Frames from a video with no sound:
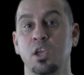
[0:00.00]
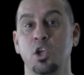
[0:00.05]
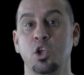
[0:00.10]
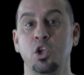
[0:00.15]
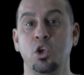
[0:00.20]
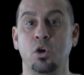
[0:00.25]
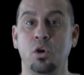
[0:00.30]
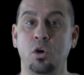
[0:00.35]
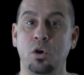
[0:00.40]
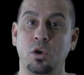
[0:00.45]

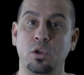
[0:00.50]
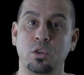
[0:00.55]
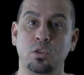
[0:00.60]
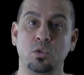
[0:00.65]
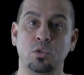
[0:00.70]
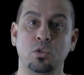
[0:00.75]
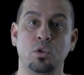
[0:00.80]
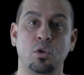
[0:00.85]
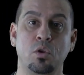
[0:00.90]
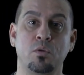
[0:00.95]
Io
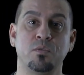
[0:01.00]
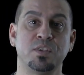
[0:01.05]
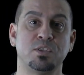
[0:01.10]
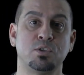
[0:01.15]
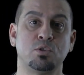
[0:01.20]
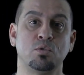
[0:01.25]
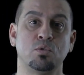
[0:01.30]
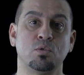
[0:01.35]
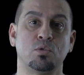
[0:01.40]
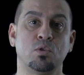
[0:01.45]
non ho
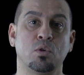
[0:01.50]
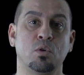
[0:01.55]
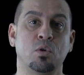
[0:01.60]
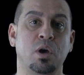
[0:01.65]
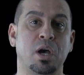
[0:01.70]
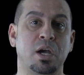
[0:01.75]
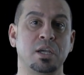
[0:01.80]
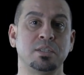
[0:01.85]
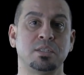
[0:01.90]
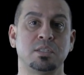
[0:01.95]
vissuto
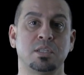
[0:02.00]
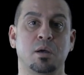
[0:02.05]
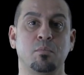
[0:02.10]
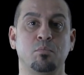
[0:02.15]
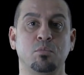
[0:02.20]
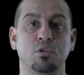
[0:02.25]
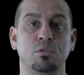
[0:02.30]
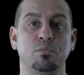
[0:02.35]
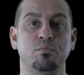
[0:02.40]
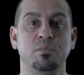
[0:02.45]
a
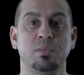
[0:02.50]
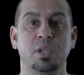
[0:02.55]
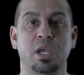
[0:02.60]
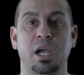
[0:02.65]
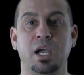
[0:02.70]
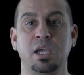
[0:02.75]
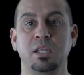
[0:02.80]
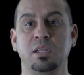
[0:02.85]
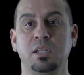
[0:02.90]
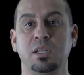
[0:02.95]
Istanbul.
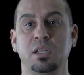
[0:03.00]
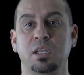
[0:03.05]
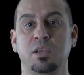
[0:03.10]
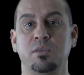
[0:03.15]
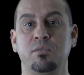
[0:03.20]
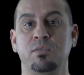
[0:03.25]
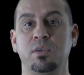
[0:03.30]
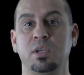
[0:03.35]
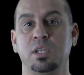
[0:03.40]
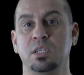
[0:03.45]
I didn't
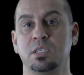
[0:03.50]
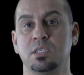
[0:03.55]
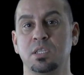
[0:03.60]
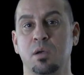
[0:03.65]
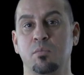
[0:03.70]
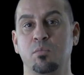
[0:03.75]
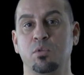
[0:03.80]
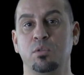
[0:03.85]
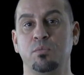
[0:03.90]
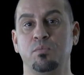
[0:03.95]
live in
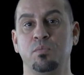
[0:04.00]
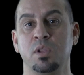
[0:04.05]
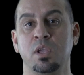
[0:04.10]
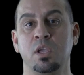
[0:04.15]
Istanbul.